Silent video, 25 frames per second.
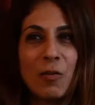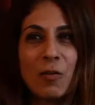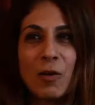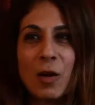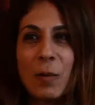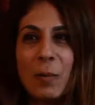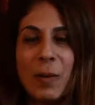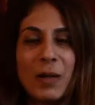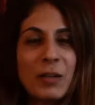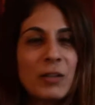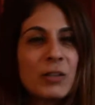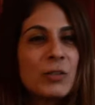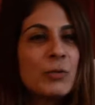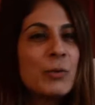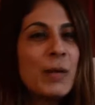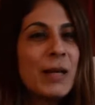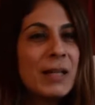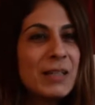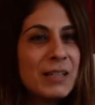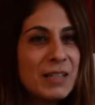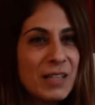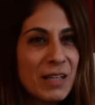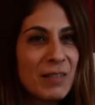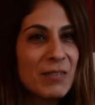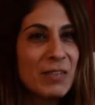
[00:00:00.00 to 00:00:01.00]
about
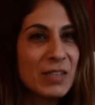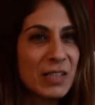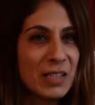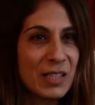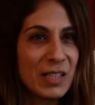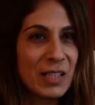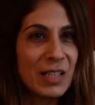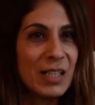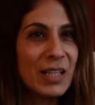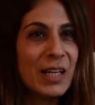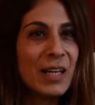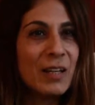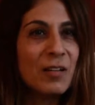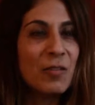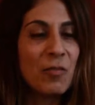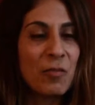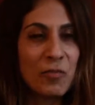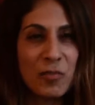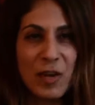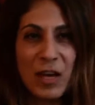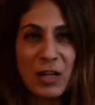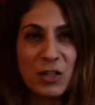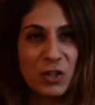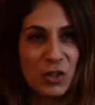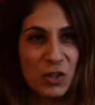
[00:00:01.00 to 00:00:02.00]
creativity,
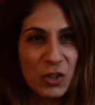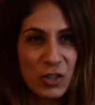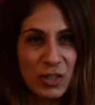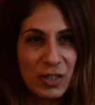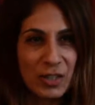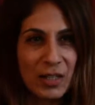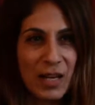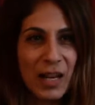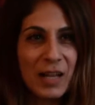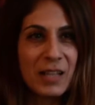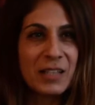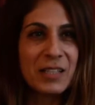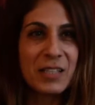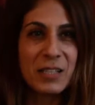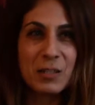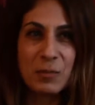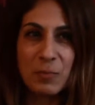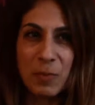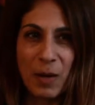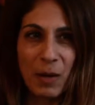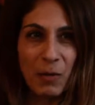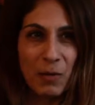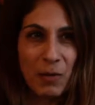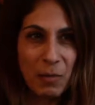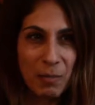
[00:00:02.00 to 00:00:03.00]
innovation,
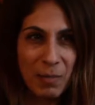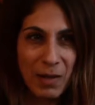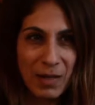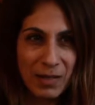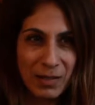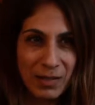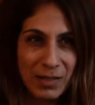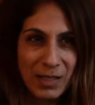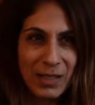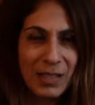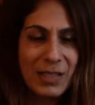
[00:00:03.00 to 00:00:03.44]
experiment.